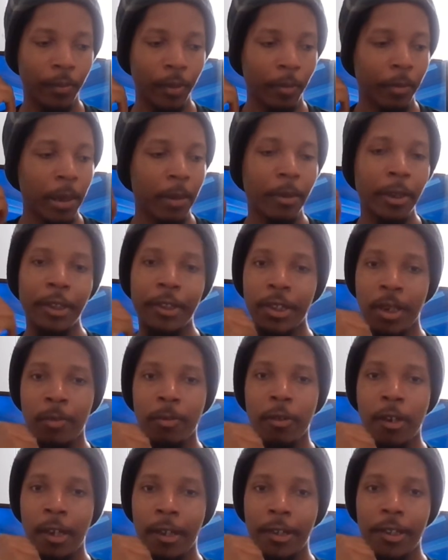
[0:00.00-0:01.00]
To be able to
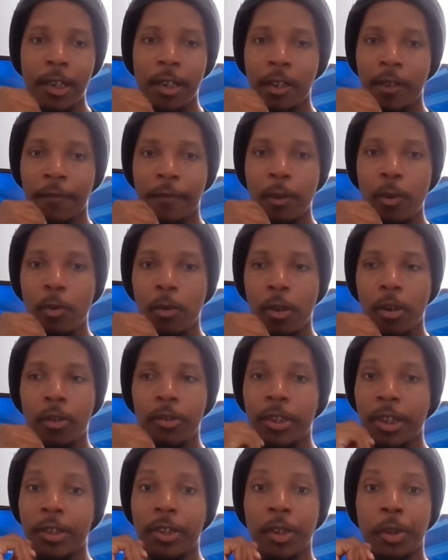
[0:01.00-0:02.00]
summarize that in a few
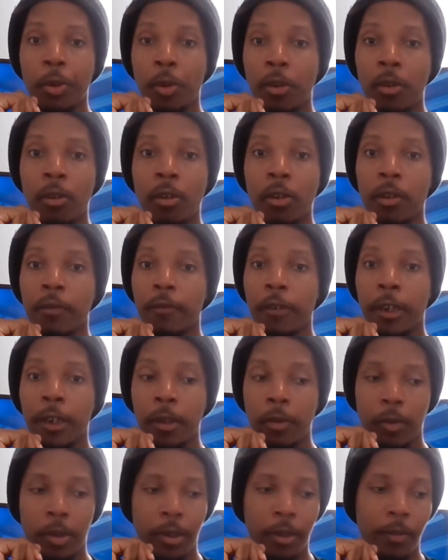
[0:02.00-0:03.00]
words, that's a tall order for
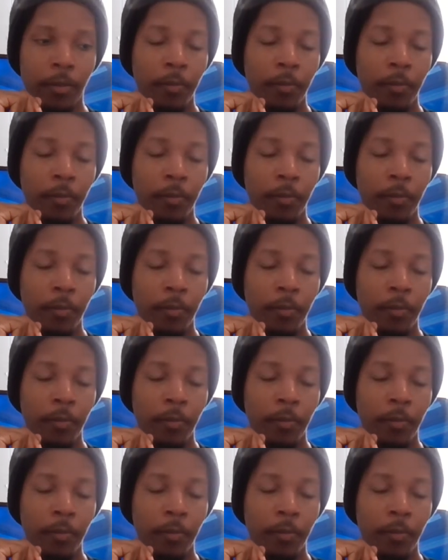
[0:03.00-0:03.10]
anyone.